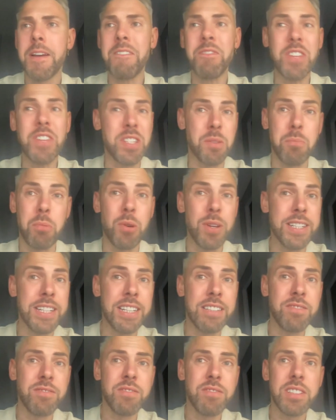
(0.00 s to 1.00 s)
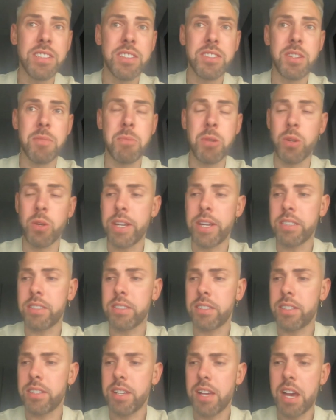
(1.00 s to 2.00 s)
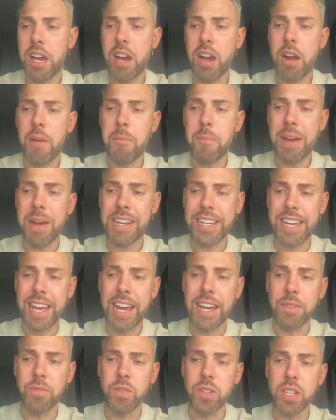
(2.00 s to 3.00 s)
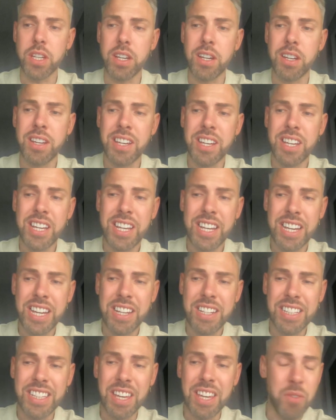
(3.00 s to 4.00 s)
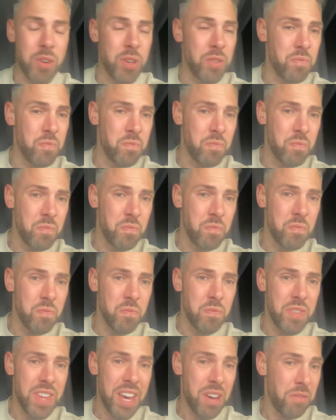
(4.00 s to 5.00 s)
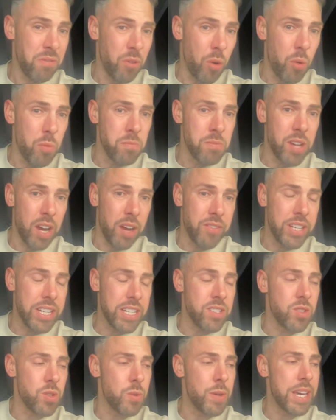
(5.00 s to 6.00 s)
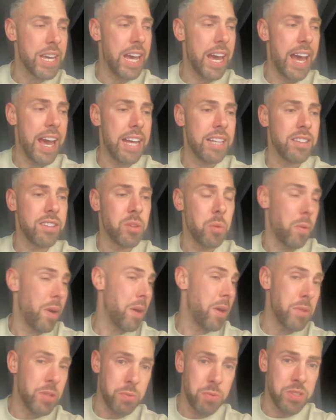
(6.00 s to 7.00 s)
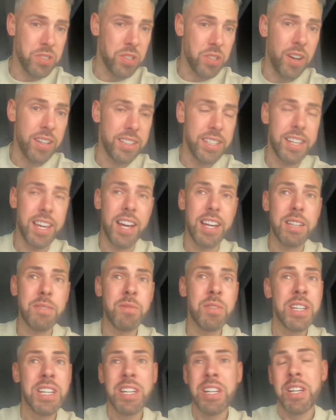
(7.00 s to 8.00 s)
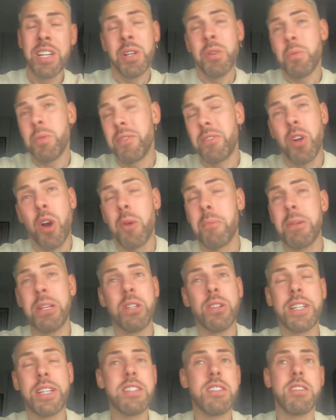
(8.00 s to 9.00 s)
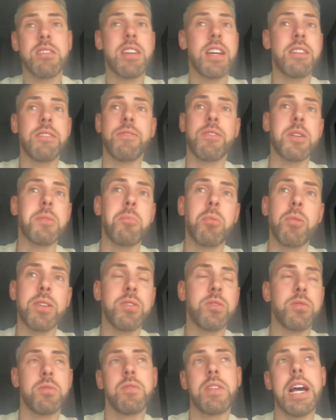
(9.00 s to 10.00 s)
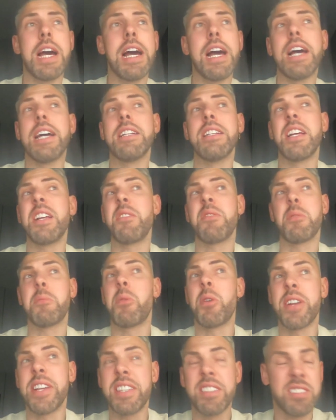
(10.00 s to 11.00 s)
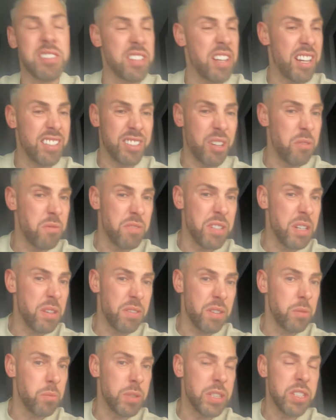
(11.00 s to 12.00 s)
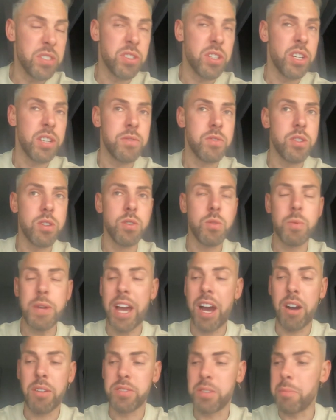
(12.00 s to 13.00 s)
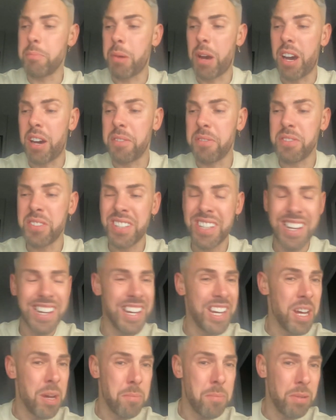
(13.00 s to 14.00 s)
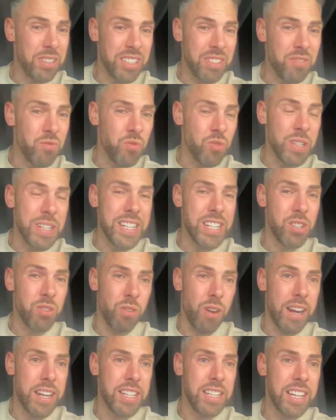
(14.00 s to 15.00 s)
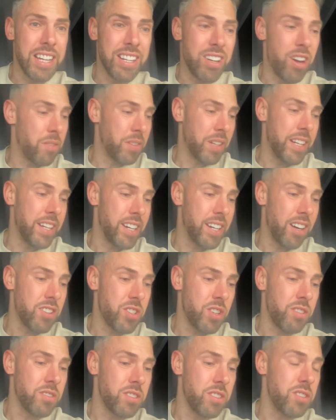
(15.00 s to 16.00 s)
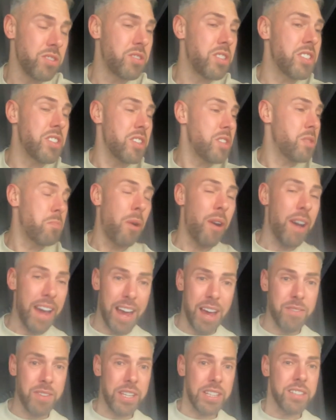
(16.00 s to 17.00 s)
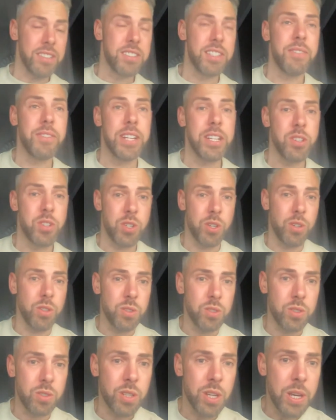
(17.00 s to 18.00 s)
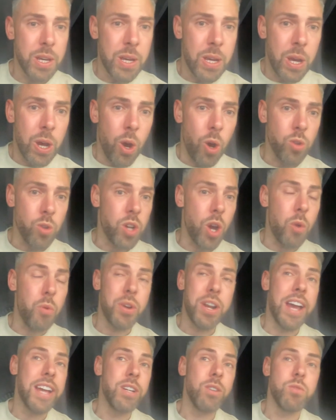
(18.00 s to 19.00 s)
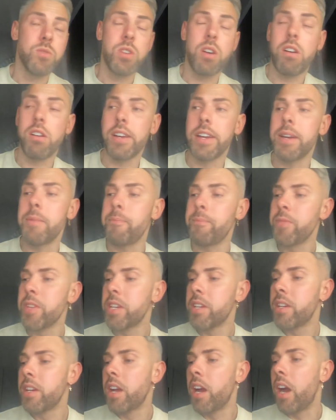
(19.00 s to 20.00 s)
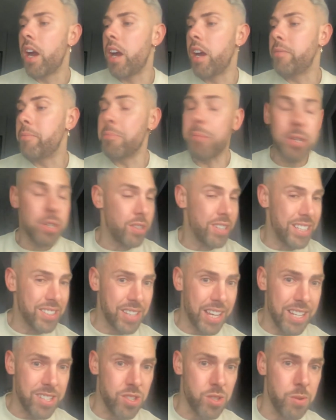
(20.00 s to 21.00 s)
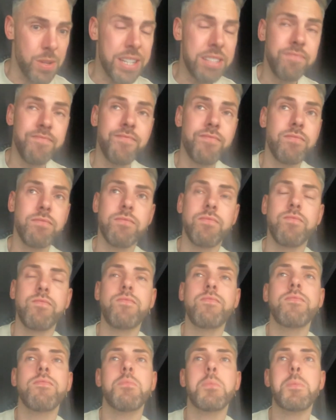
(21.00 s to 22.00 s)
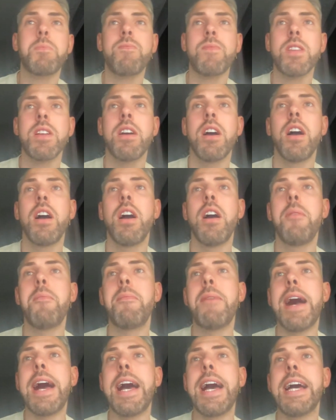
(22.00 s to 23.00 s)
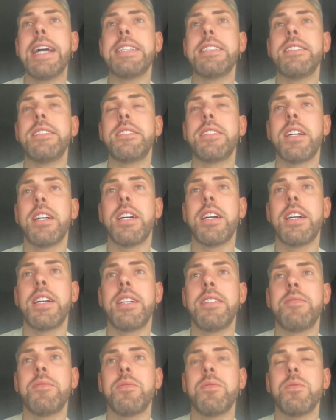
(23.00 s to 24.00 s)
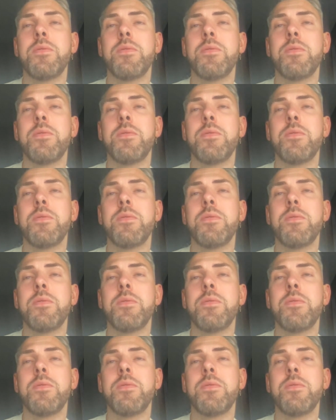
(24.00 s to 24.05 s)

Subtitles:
Disappointing, to be honest, and a game that, given their form coming into it and the way in which we started the game, we've got to be looking to take 3 points from that. And if I'm honest, I don't really think we deserve to. We huffed and puffed, but didn't really create enough clear-cut chances, despite having 17 shots on goal and 8 on target. But look, let's get into it. Let's